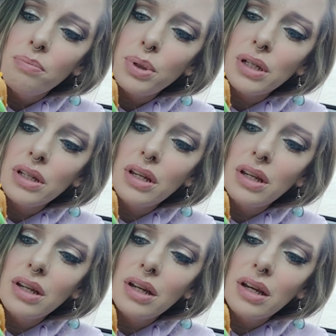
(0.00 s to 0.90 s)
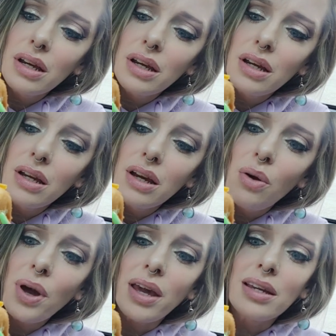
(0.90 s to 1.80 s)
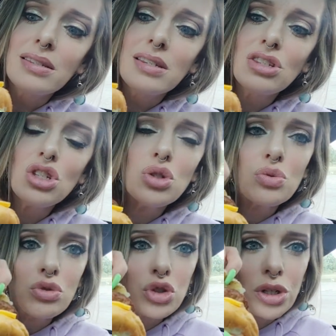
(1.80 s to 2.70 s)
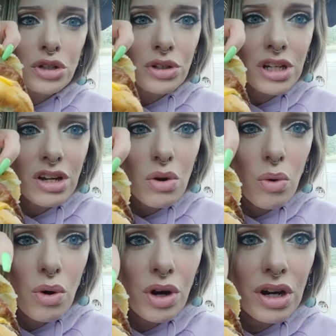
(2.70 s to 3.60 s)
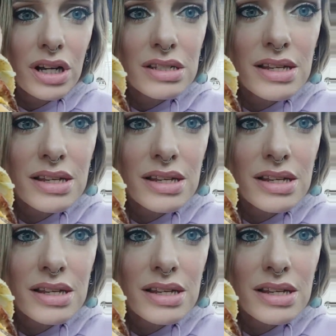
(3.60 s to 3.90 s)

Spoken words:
But, okay, is this just trickery or is